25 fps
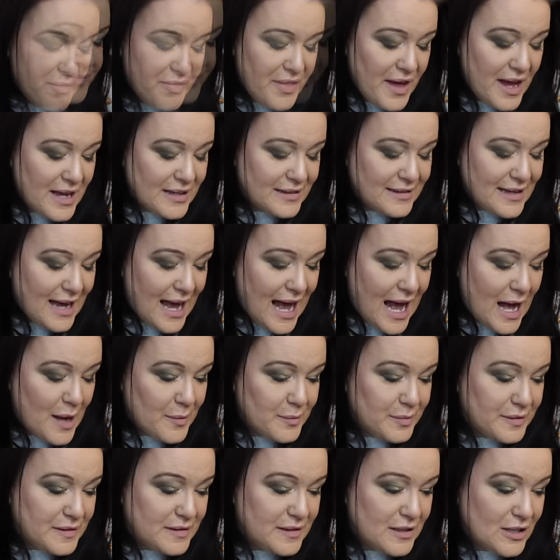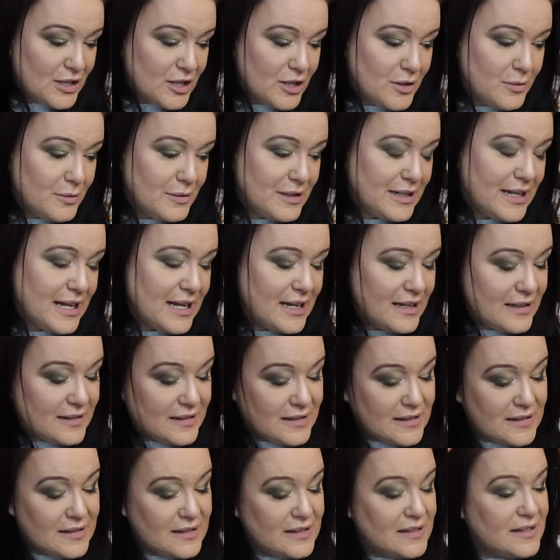But that is absolutely
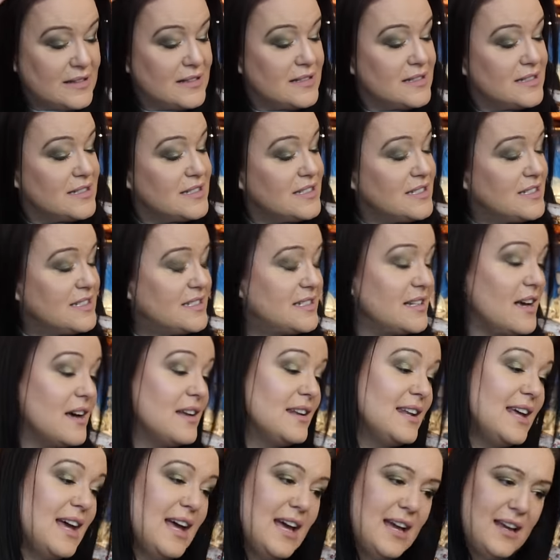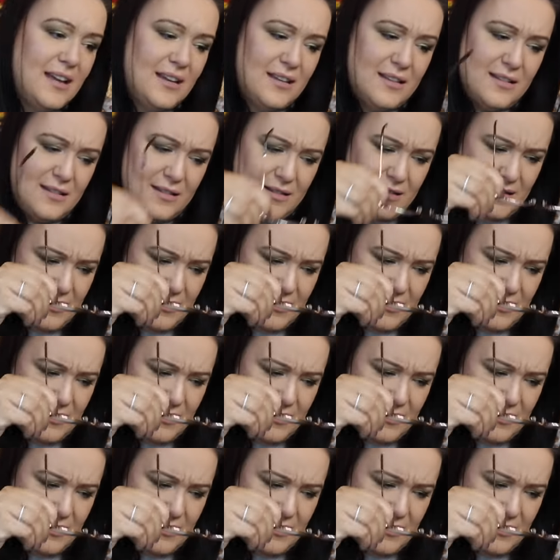stunning.